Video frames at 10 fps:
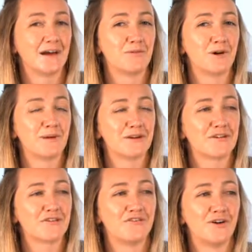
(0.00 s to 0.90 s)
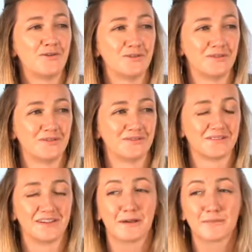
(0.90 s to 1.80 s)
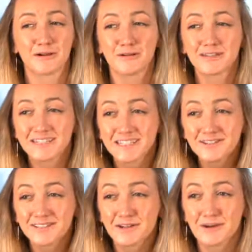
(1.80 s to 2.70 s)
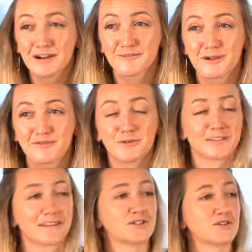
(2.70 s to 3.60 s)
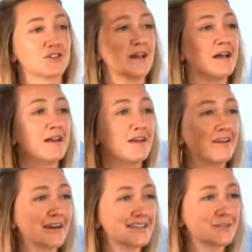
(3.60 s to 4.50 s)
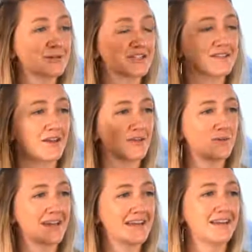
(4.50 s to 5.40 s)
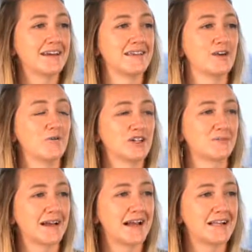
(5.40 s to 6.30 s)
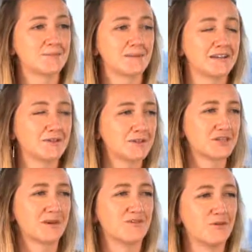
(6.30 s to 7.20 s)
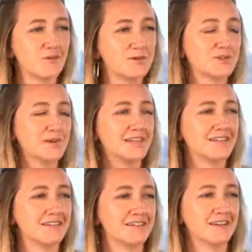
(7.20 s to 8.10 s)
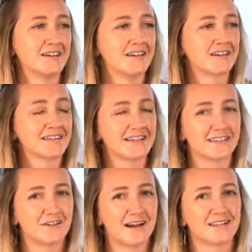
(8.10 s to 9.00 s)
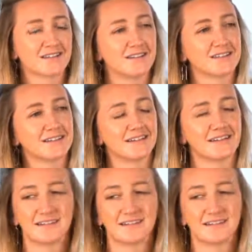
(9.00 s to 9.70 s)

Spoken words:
And what about your phone? I'm continuously aware of my phone because I touch light switches on the way in and then I'll wash my hands, but then I'm touching my phone in between, and because that's in our hands constantly.